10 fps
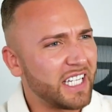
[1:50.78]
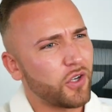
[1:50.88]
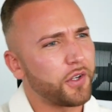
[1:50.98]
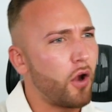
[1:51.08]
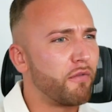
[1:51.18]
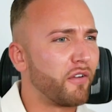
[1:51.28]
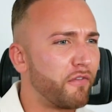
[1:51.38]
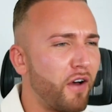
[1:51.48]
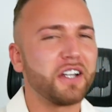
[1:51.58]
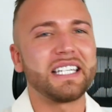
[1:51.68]
he's got over
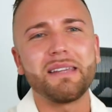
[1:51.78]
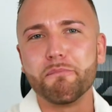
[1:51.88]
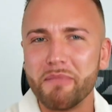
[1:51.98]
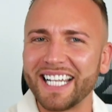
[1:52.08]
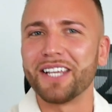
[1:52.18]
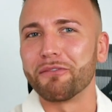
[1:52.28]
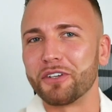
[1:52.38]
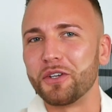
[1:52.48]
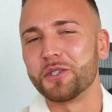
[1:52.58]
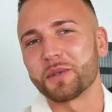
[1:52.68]
30 million
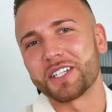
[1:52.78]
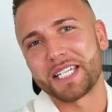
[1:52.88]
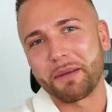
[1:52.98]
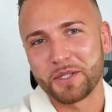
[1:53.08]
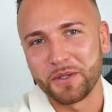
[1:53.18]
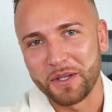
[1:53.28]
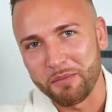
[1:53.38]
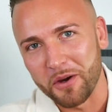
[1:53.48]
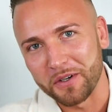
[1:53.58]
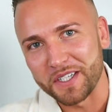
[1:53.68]
views, which is absolutely
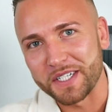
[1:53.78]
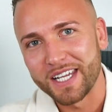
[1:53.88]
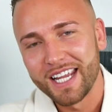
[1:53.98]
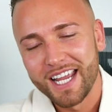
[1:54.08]
bonkers.